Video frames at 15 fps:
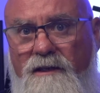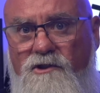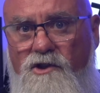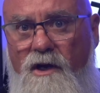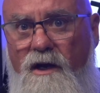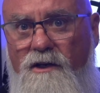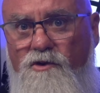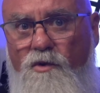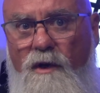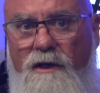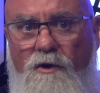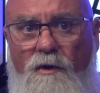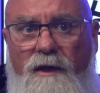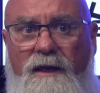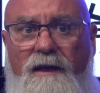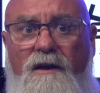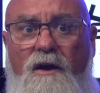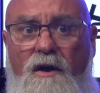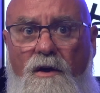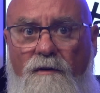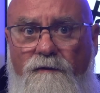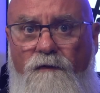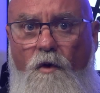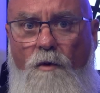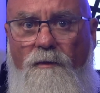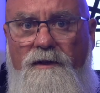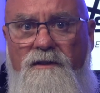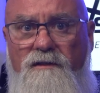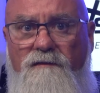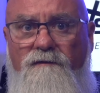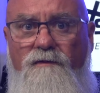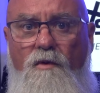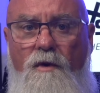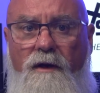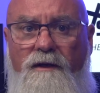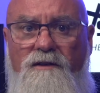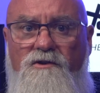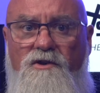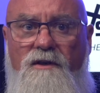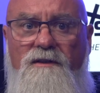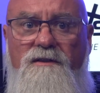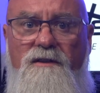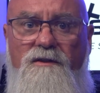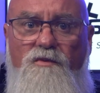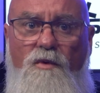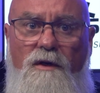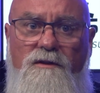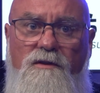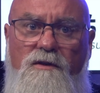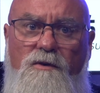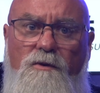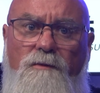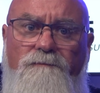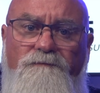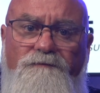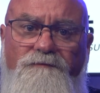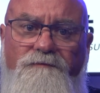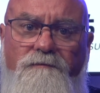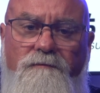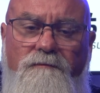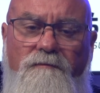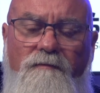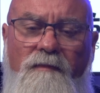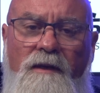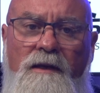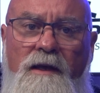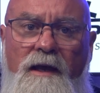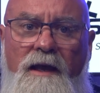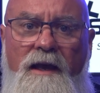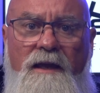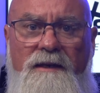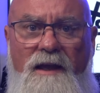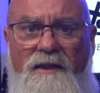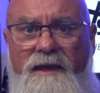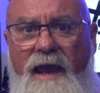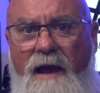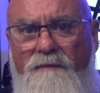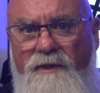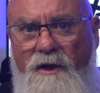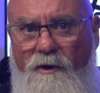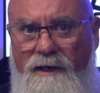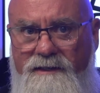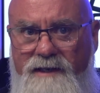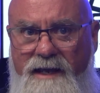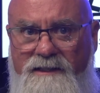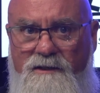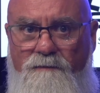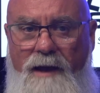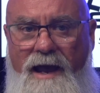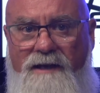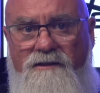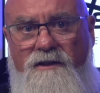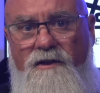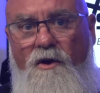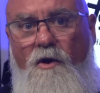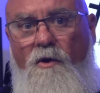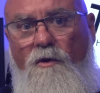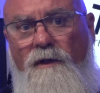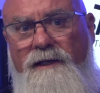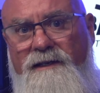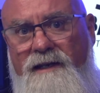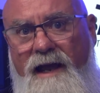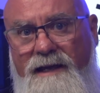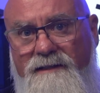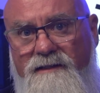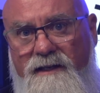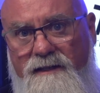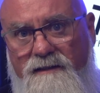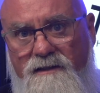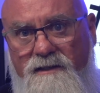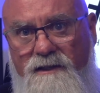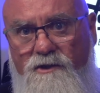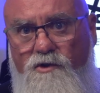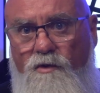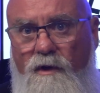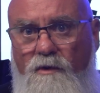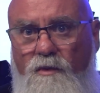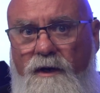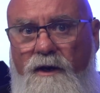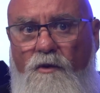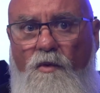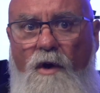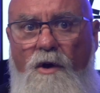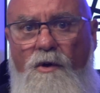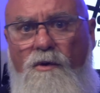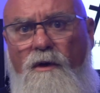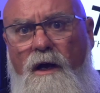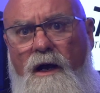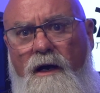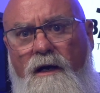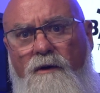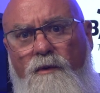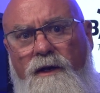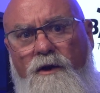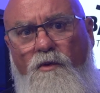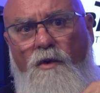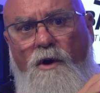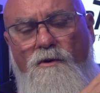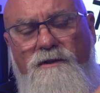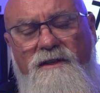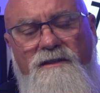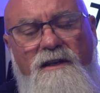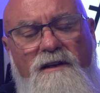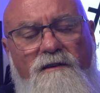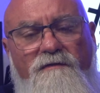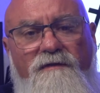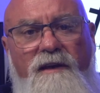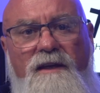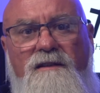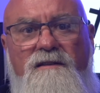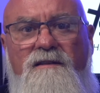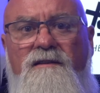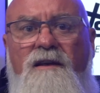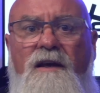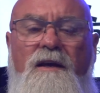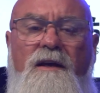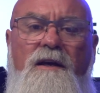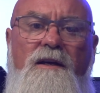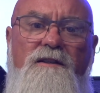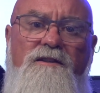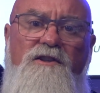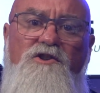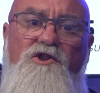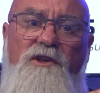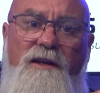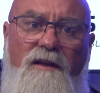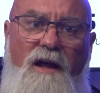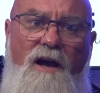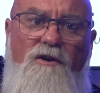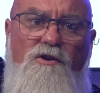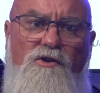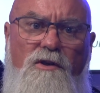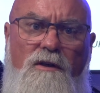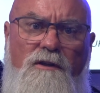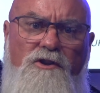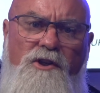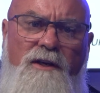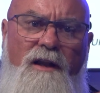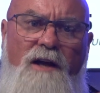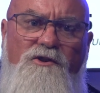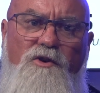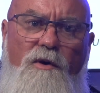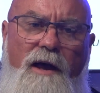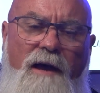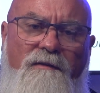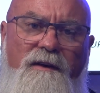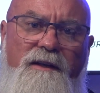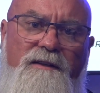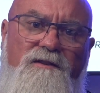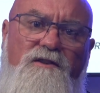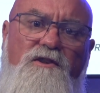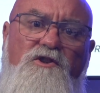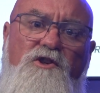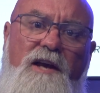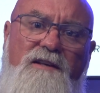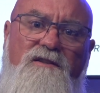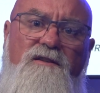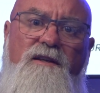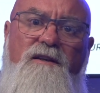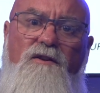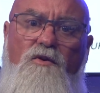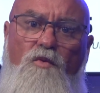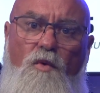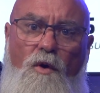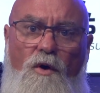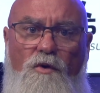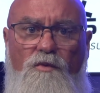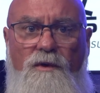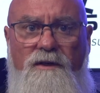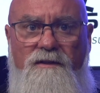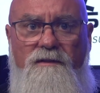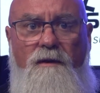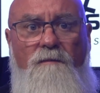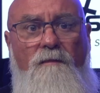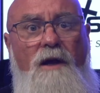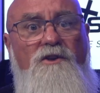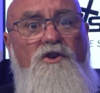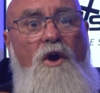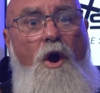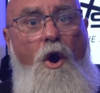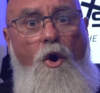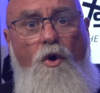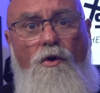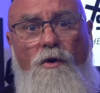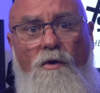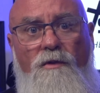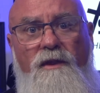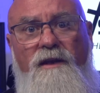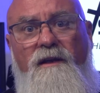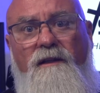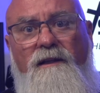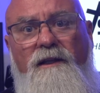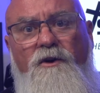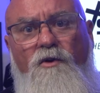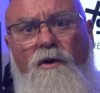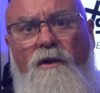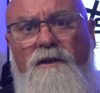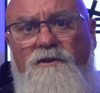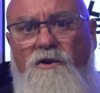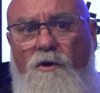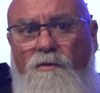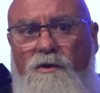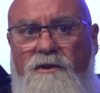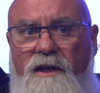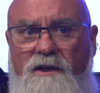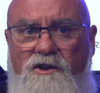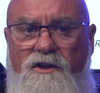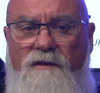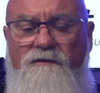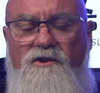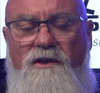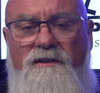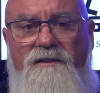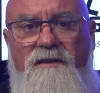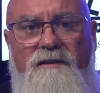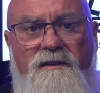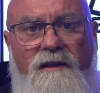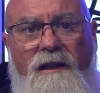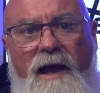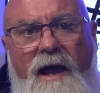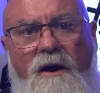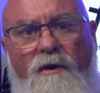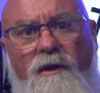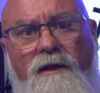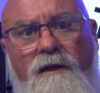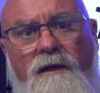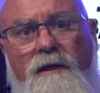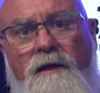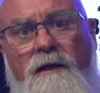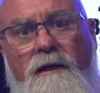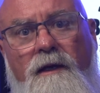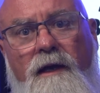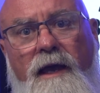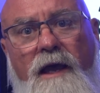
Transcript: judged, rendering it formless and void in Genesis 1:2. Now, the gap theory dates back to the early 19th century when it rose as a defense to geological evidence suggesting the world was much older than a literal interpretation of Genesis allowed. It